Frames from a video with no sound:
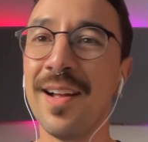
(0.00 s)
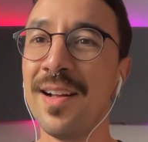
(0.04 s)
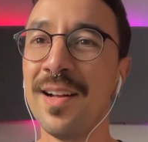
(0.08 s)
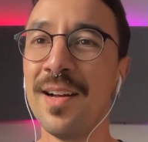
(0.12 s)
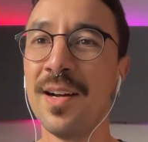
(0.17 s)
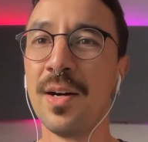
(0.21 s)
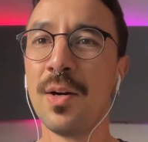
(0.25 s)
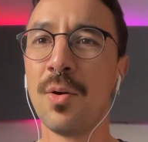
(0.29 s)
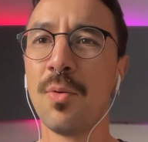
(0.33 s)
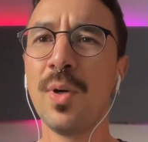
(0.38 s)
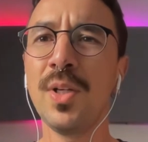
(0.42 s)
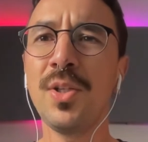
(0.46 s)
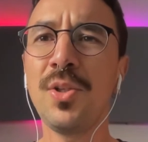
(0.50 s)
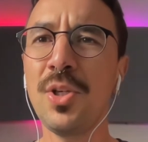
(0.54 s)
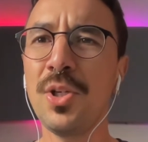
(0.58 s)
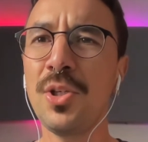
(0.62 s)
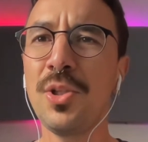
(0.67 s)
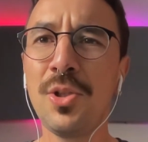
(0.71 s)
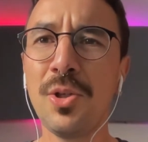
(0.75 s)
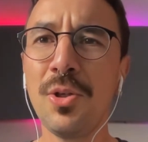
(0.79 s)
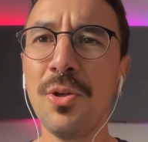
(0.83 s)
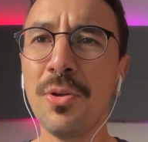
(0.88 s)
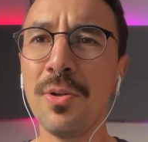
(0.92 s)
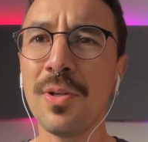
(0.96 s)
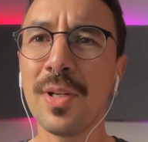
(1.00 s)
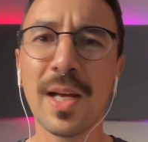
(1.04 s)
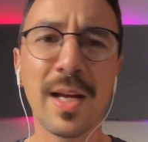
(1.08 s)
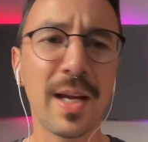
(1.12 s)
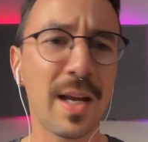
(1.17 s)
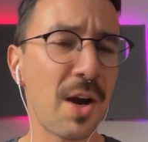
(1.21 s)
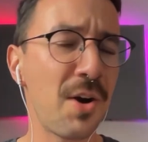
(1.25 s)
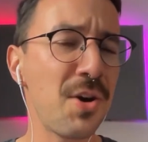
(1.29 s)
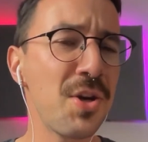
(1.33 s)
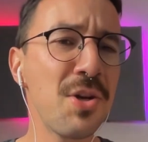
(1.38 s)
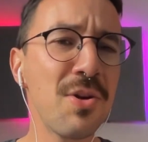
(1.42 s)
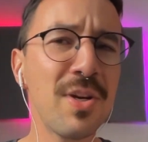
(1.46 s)
What do you do? Like, are
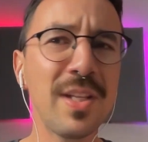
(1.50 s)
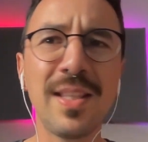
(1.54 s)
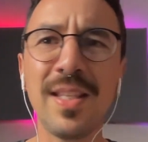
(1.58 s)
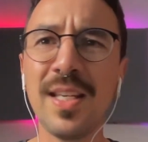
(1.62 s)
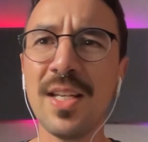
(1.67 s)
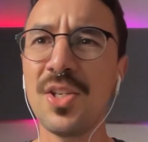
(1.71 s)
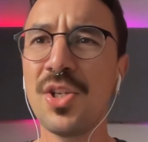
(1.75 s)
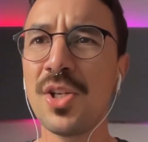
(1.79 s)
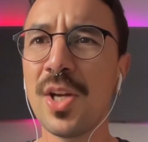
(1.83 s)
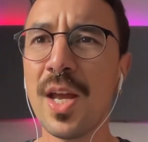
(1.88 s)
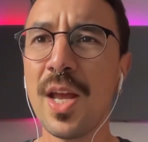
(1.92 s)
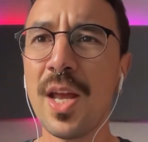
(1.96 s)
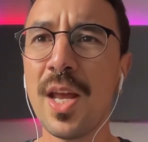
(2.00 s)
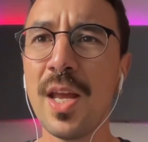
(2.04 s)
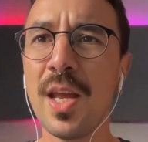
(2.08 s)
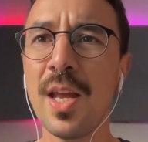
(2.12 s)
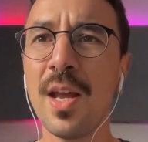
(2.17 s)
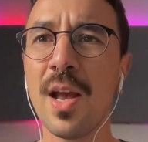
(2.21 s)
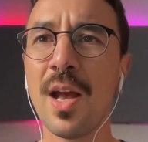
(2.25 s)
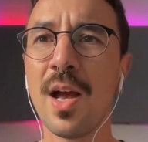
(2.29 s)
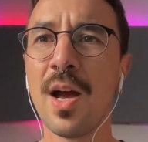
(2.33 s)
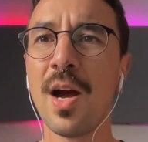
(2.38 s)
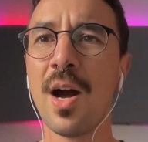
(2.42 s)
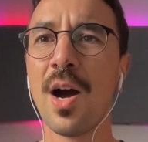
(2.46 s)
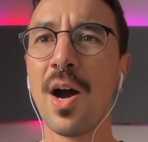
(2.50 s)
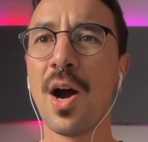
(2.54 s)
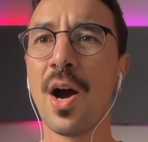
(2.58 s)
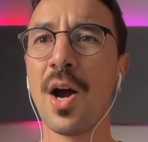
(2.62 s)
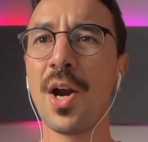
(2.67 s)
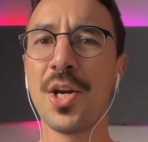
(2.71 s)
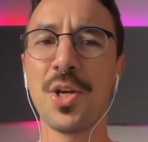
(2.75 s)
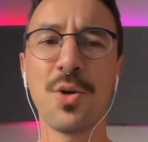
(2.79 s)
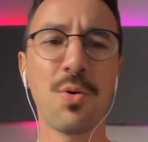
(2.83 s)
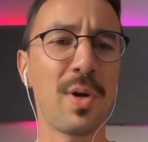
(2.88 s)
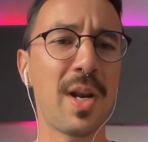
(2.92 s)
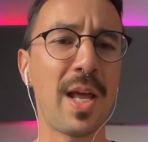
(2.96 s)
you a DJ?
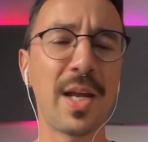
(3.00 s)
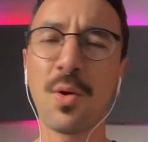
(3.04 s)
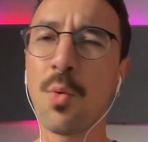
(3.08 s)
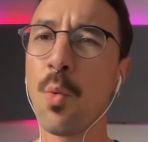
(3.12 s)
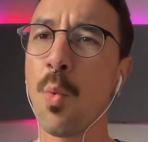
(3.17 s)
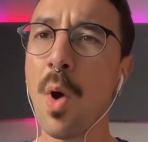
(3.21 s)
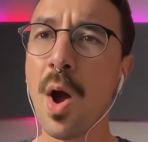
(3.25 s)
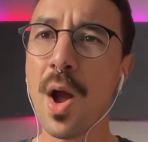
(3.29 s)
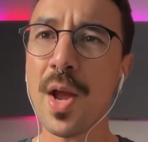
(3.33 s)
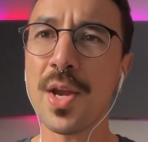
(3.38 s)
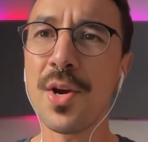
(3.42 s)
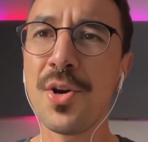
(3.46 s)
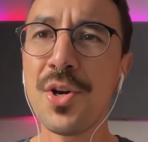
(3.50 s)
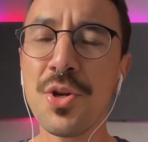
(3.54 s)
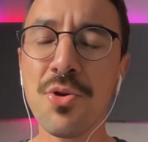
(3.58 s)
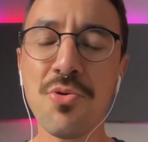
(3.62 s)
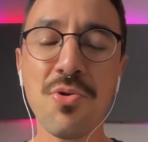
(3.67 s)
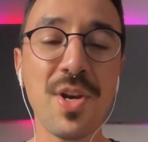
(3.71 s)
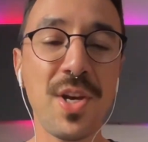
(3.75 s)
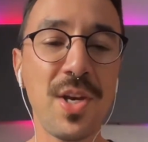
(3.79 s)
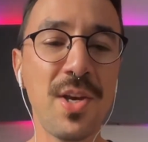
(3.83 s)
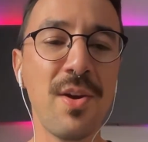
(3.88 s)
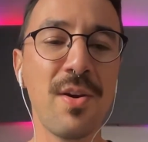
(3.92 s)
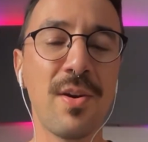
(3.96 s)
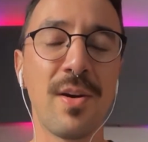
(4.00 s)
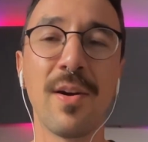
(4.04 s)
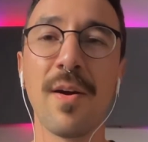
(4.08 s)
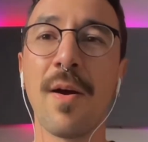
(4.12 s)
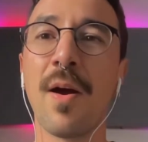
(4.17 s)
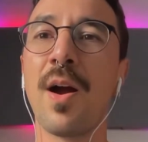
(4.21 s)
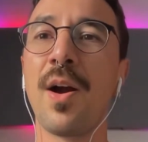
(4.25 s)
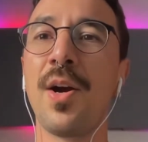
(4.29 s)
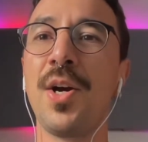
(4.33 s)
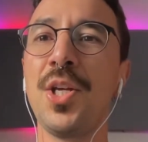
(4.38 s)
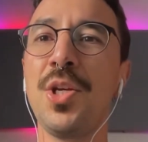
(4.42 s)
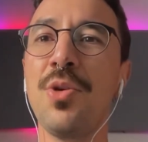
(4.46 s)
Why are you here?
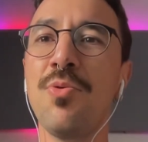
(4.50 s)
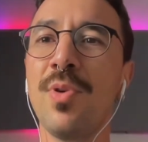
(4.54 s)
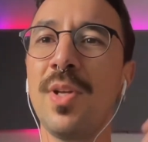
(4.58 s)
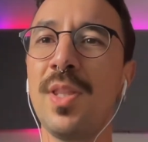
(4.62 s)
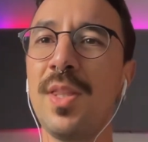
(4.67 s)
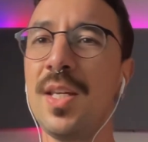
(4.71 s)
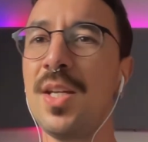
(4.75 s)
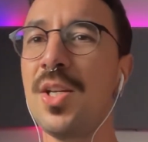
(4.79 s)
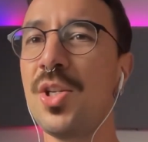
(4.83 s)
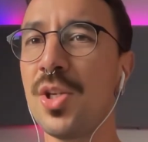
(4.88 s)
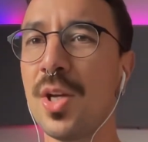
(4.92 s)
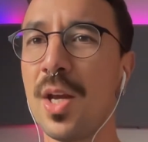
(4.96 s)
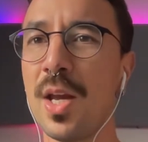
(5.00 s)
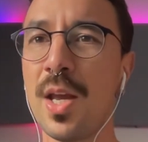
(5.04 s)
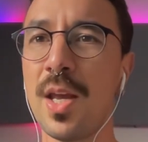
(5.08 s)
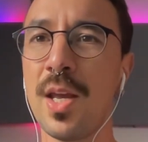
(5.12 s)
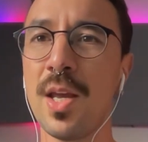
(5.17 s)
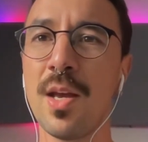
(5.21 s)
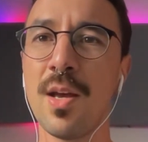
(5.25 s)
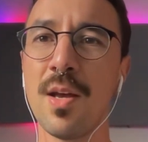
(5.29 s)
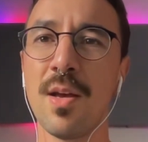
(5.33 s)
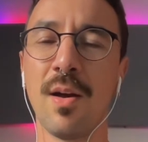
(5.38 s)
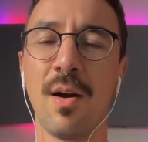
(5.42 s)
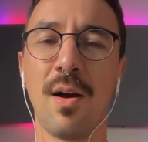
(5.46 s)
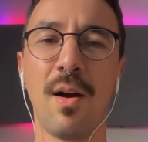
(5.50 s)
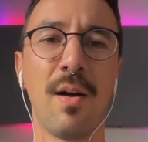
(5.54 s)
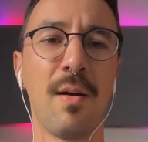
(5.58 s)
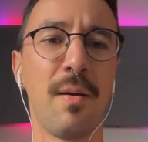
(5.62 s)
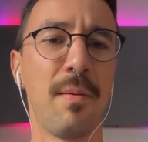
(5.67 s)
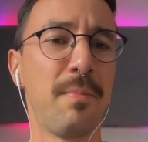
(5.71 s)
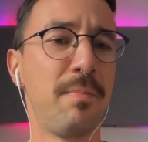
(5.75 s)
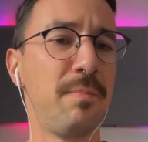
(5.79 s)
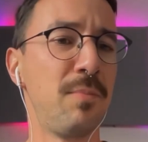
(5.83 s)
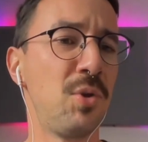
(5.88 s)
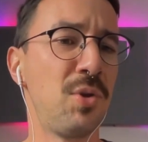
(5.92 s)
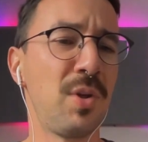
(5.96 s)
Are you a DJ,
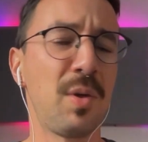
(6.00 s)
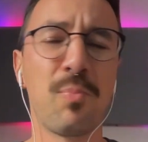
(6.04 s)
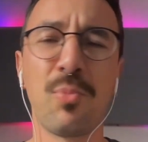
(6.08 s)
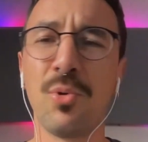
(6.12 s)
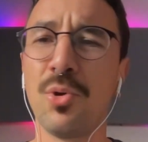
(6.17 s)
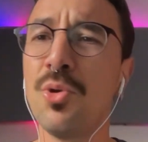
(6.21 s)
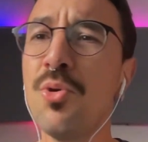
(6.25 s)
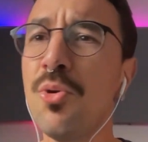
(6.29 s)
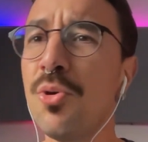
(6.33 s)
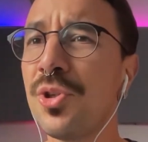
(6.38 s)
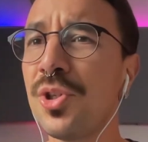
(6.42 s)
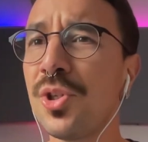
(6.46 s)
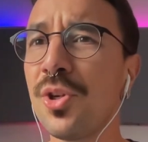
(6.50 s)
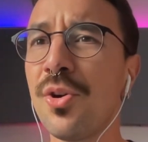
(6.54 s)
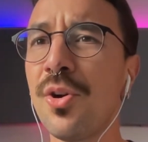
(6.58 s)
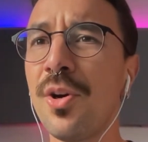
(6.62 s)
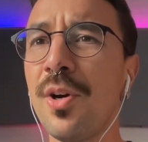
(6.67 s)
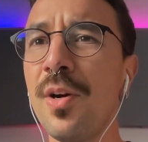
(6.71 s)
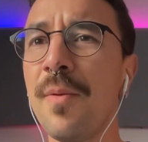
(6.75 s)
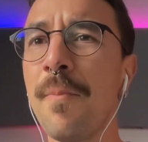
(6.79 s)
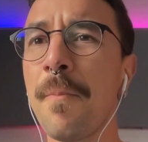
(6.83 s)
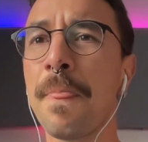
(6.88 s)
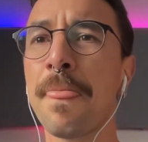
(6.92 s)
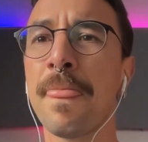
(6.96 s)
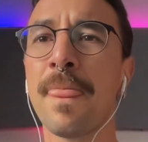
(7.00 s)
music producer?